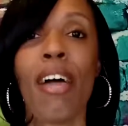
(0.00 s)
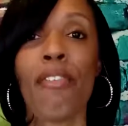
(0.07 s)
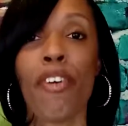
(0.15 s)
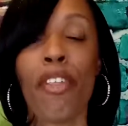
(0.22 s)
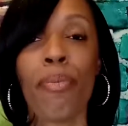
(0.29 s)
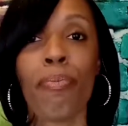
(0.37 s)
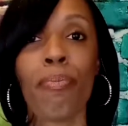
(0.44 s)

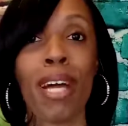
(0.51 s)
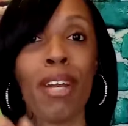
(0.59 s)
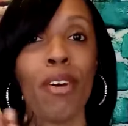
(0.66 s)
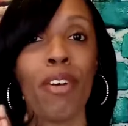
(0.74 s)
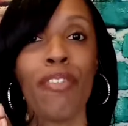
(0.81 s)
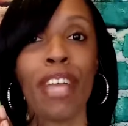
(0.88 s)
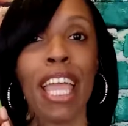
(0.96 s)
For my
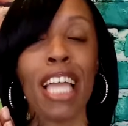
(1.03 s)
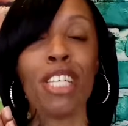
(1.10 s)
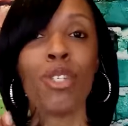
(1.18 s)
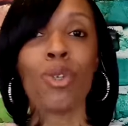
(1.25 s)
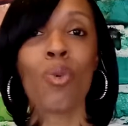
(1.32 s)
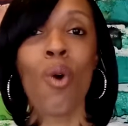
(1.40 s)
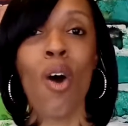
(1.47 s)
notification
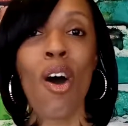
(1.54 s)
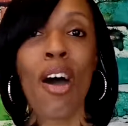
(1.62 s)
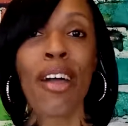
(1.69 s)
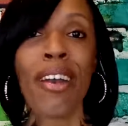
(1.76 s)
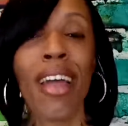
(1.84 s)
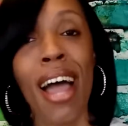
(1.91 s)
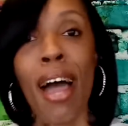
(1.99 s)

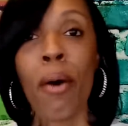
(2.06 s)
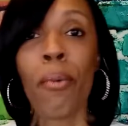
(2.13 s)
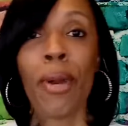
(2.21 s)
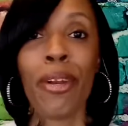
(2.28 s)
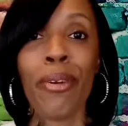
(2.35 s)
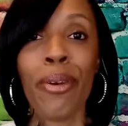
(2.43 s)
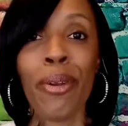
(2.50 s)
squad,
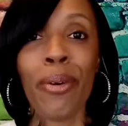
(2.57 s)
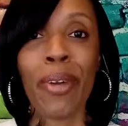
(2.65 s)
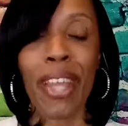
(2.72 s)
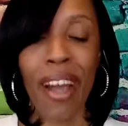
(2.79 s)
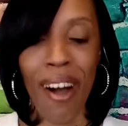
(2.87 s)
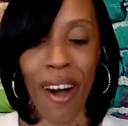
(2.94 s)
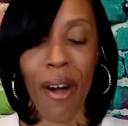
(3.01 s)
what it do,
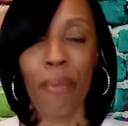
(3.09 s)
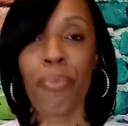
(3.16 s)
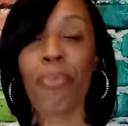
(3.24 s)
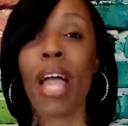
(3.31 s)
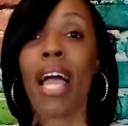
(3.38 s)
y'all?